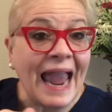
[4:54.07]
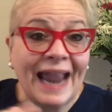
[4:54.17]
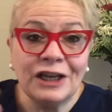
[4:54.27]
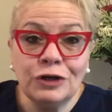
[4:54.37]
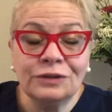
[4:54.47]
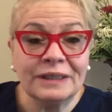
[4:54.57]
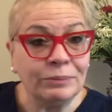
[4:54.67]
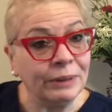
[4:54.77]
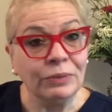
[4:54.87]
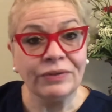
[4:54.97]
and some
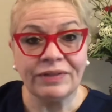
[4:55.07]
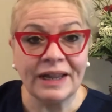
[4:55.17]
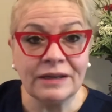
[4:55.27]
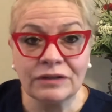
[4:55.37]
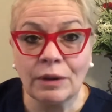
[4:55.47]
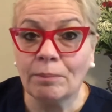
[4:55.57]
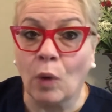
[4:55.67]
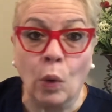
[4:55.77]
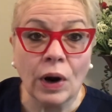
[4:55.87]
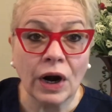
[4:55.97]
people think the
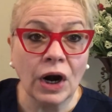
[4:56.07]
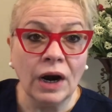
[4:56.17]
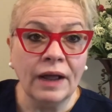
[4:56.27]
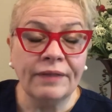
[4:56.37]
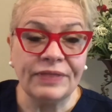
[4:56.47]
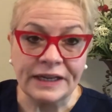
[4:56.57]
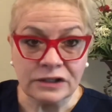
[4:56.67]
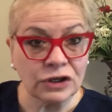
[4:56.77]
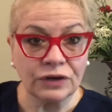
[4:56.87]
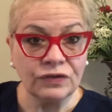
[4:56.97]
more they
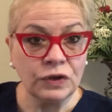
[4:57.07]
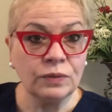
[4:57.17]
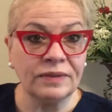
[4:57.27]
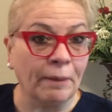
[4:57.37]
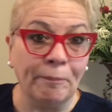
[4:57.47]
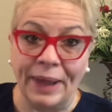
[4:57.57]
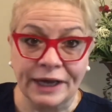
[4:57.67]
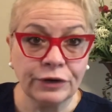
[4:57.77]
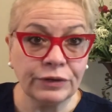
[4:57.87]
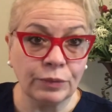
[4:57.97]
serve you, the
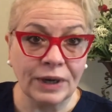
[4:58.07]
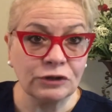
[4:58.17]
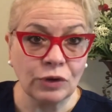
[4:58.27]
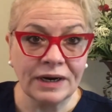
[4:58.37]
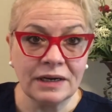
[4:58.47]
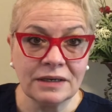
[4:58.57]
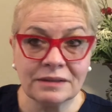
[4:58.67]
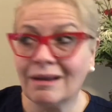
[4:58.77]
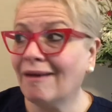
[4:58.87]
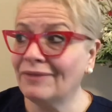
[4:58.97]
better the restaurant is.
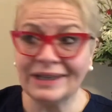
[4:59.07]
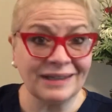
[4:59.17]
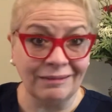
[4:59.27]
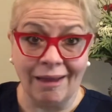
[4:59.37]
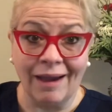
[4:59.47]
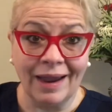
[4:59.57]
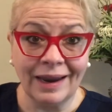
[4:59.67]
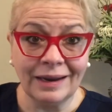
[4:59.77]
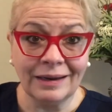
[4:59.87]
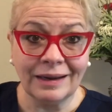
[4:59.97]
That's a lie.
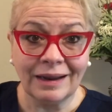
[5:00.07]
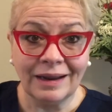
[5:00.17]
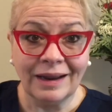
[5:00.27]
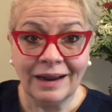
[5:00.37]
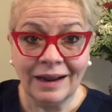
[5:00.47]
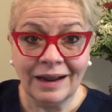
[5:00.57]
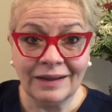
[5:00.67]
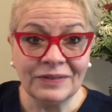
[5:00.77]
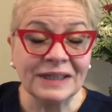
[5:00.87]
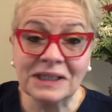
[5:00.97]

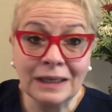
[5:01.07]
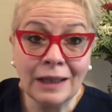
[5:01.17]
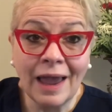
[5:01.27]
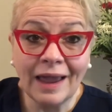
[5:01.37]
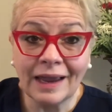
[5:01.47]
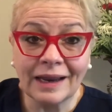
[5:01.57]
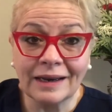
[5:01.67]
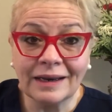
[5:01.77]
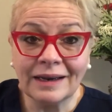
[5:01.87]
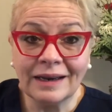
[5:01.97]
That's a lie.
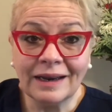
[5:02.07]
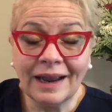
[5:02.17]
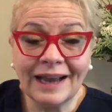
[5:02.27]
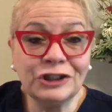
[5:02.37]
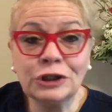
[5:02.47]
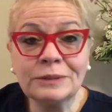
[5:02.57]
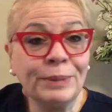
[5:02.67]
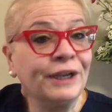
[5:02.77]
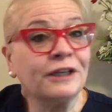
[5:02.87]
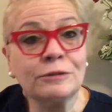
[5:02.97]
Just
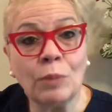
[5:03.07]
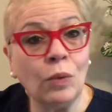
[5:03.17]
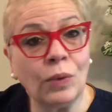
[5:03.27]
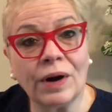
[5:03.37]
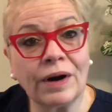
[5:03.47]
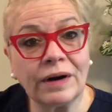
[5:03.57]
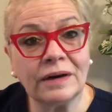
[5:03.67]
because more,